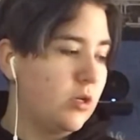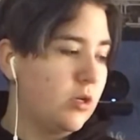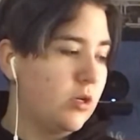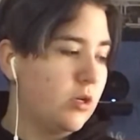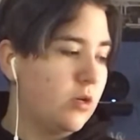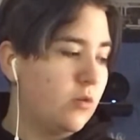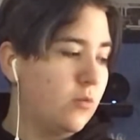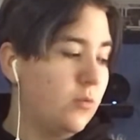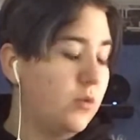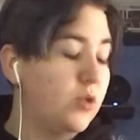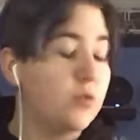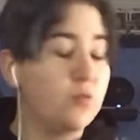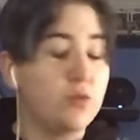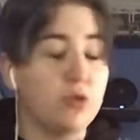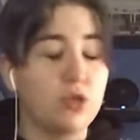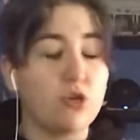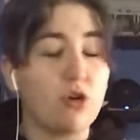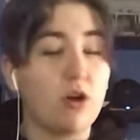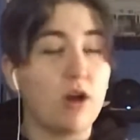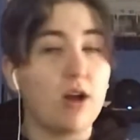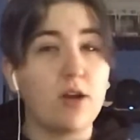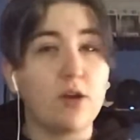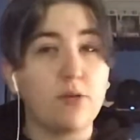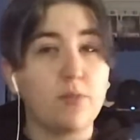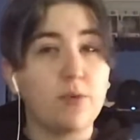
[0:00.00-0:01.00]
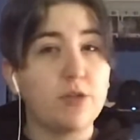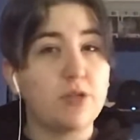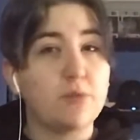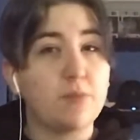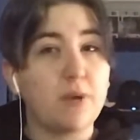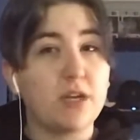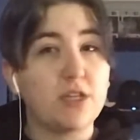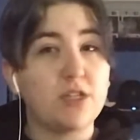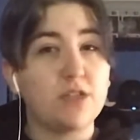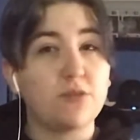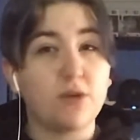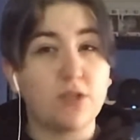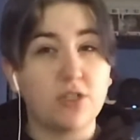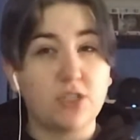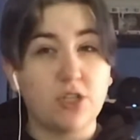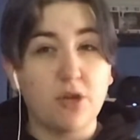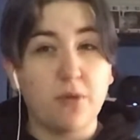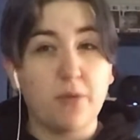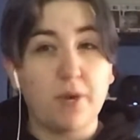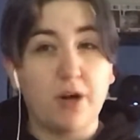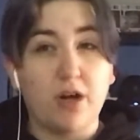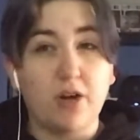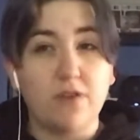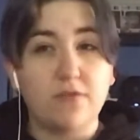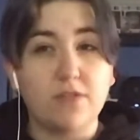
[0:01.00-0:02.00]
we were trying to push back to
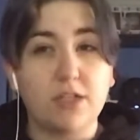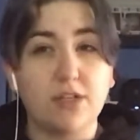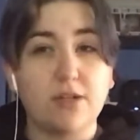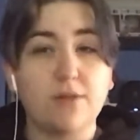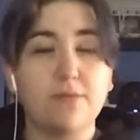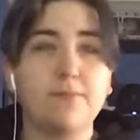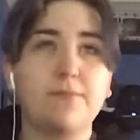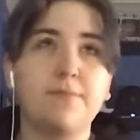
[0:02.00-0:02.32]
October half term,